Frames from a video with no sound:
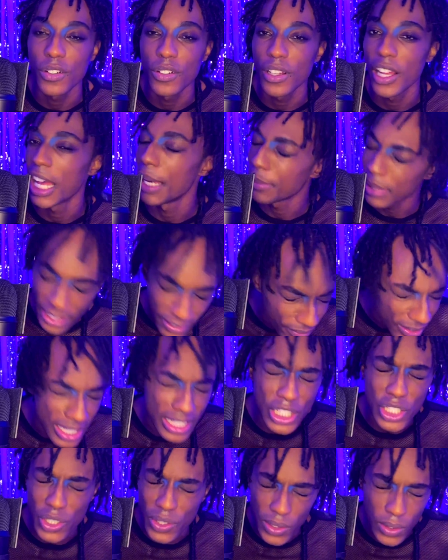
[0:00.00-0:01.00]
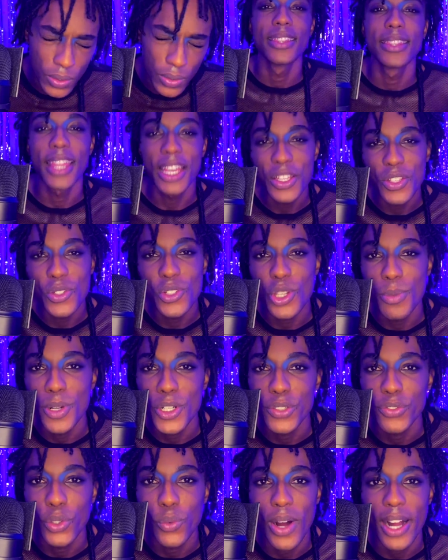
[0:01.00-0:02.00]
I'm giving it to you. Thank you so much
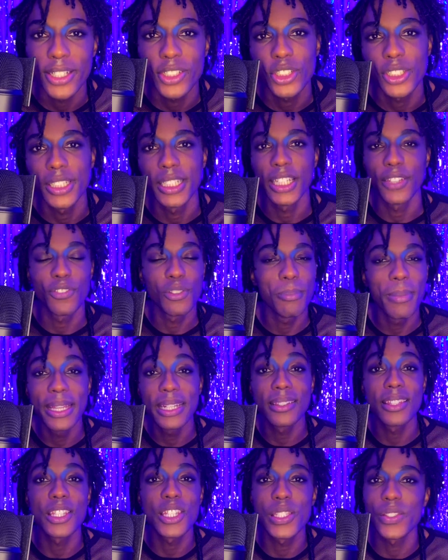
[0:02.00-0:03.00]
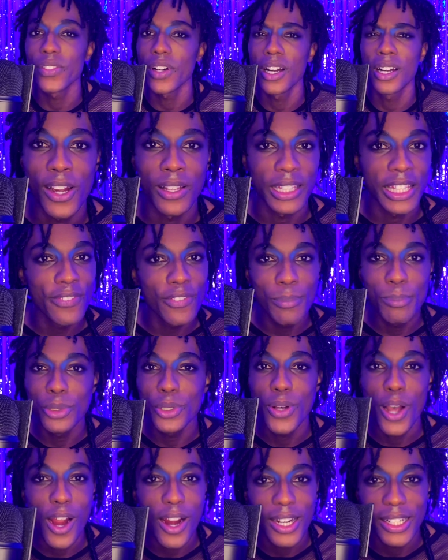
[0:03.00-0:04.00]
for watching. If you made it this far, leave a blue
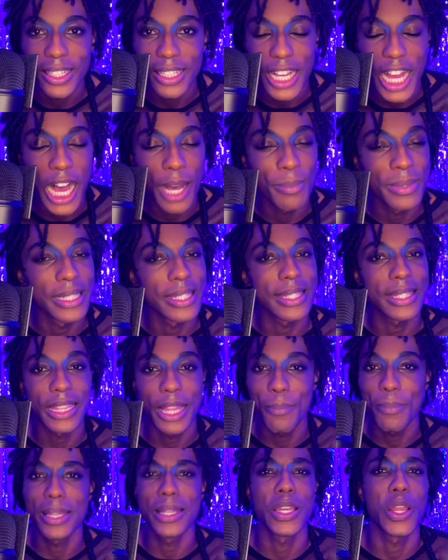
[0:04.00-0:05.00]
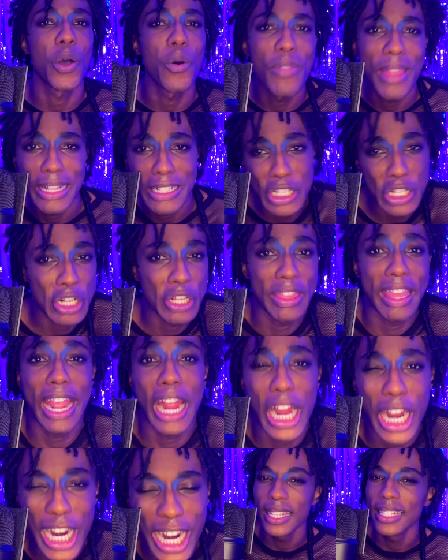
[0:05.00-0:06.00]
heart in the comments. Let me know that you're
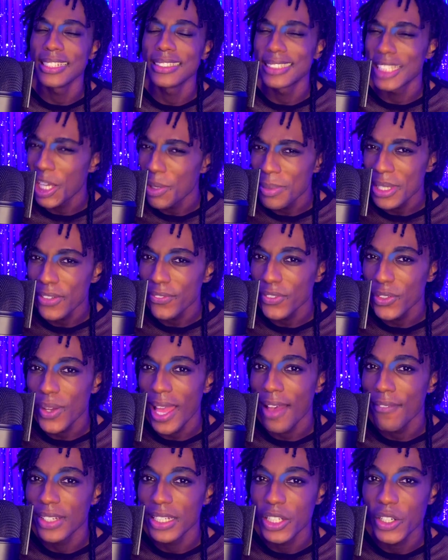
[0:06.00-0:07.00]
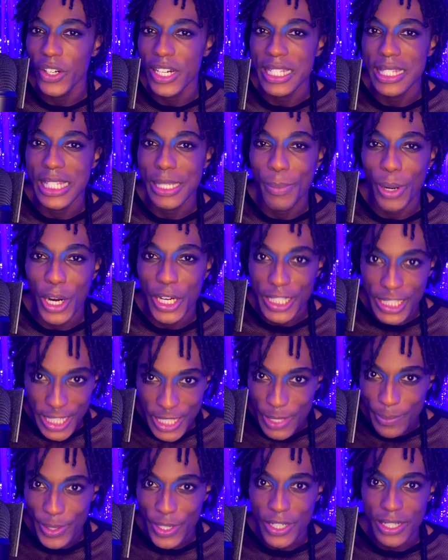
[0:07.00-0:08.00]
there. And tell me if you have any crazy party
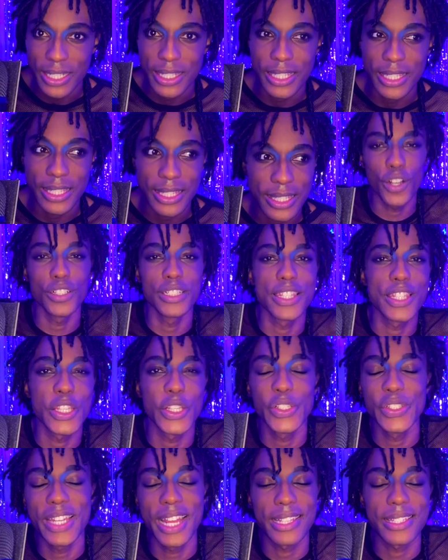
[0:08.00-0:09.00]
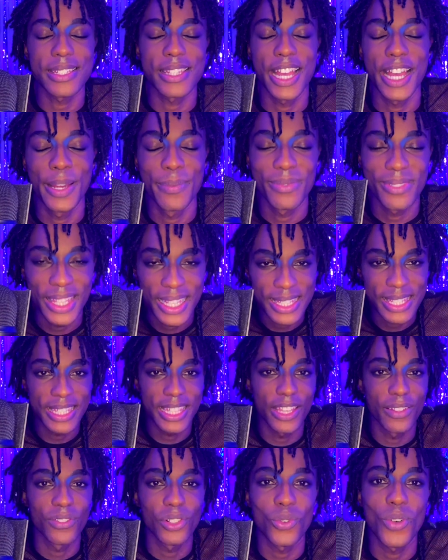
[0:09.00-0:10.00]
experiences. Until next time, thanks
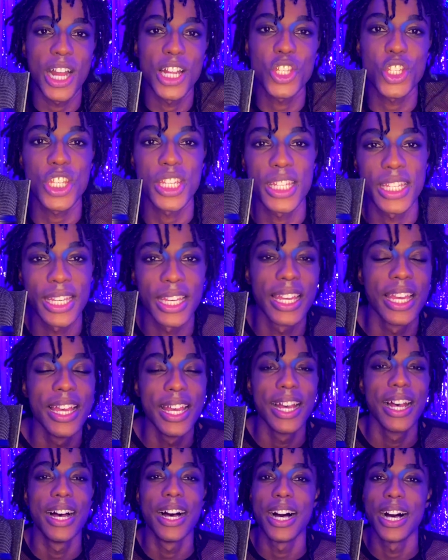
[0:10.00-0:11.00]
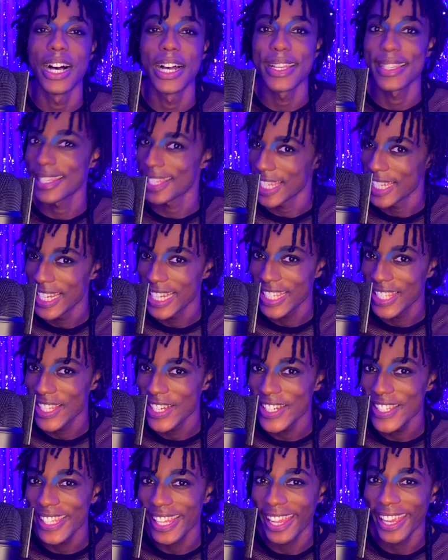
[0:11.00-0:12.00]
again for watching. See you next
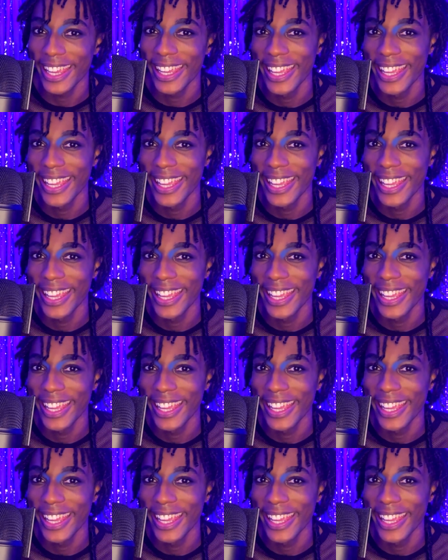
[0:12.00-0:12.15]
Thursday.